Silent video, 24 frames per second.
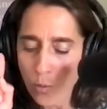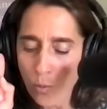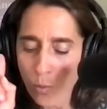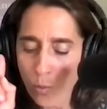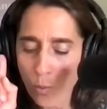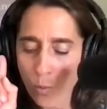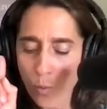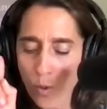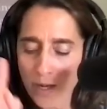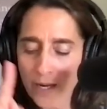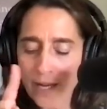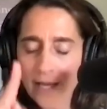
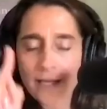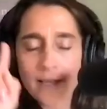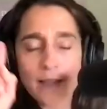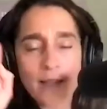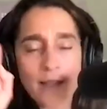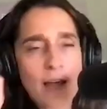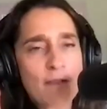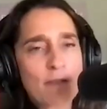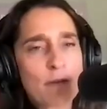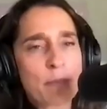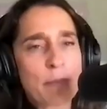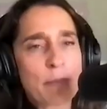What I
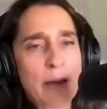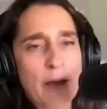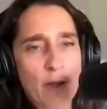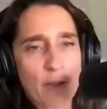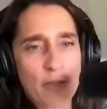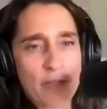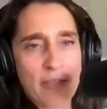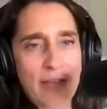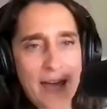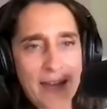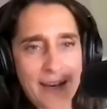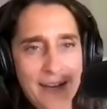love
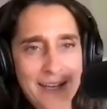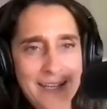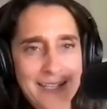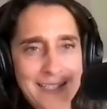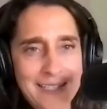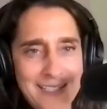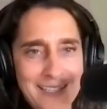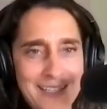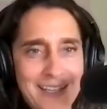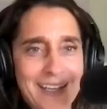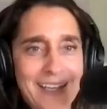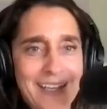about that
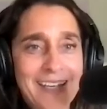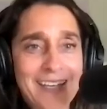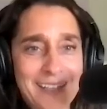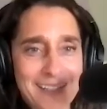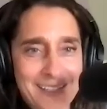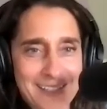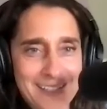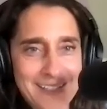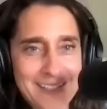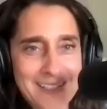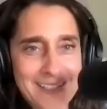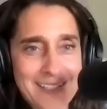idea
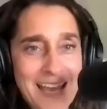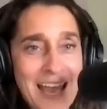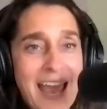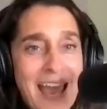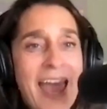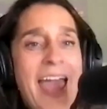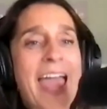is